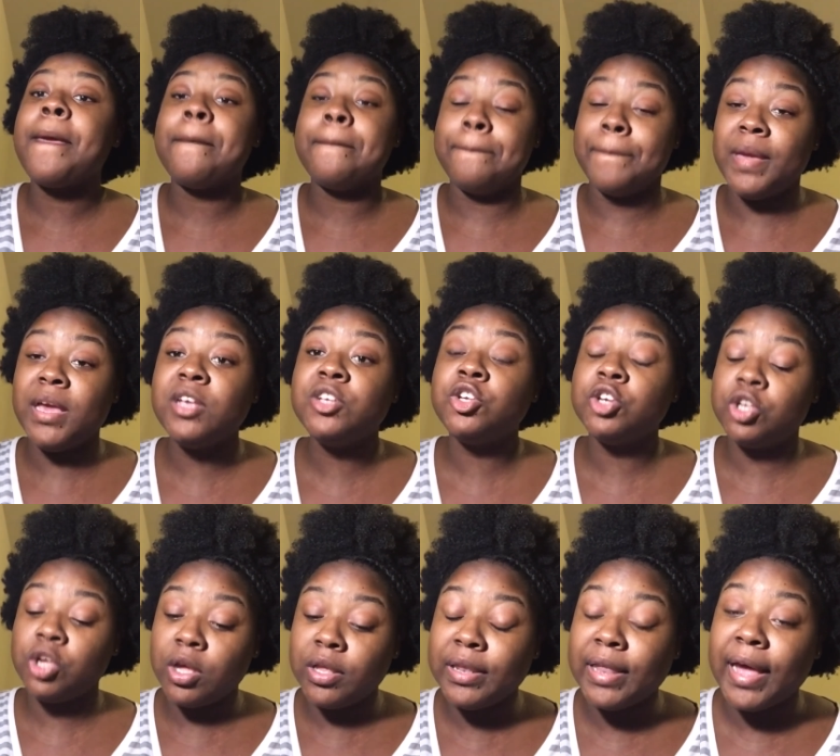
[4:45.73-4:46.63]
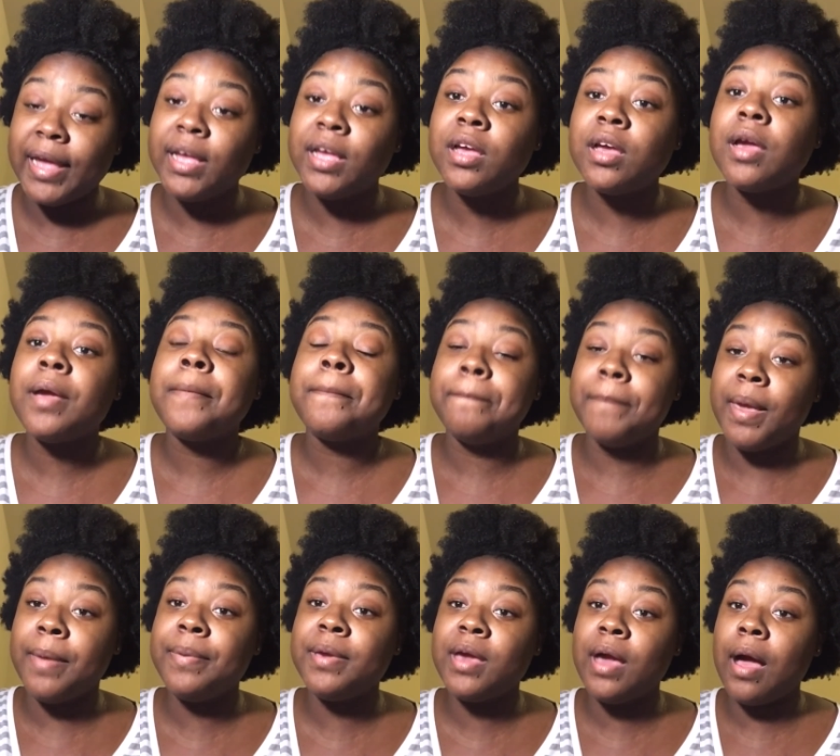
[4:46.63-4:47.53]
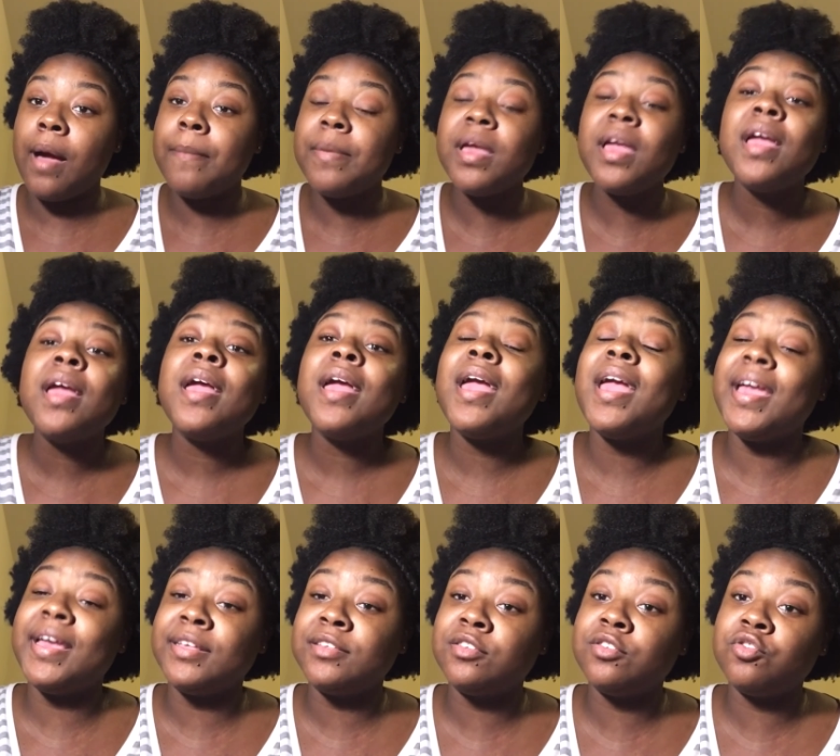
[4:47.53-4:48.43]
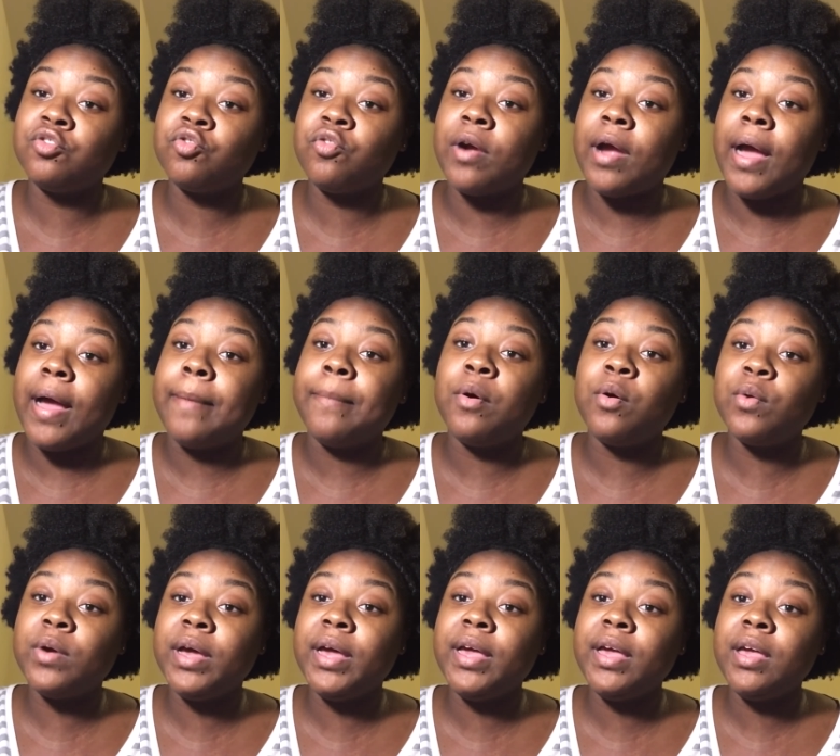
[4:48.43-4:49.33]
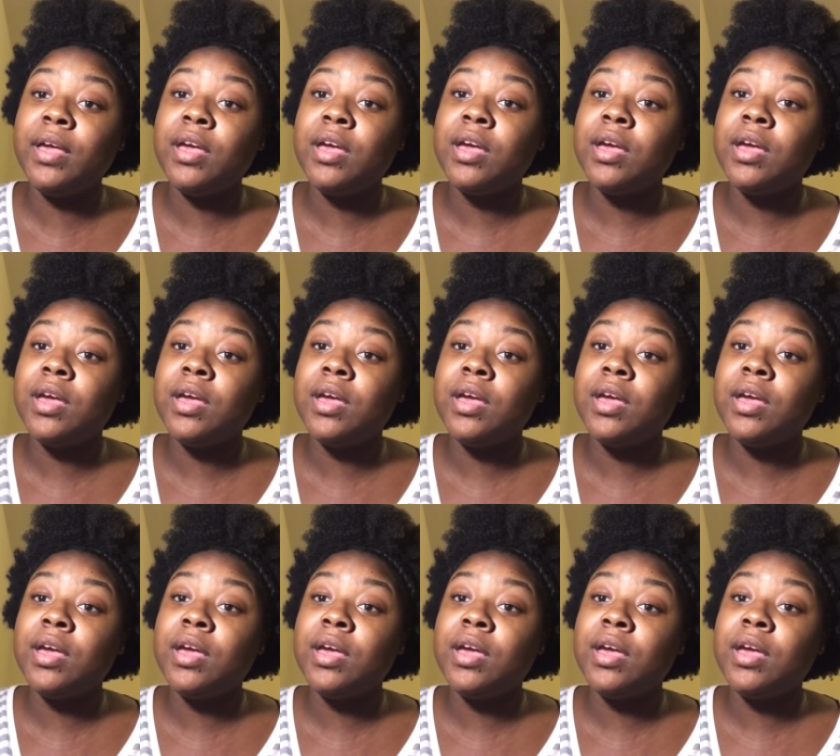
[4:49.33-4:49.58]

Make sure y'all like, maybe comment, and subscribe. Okay.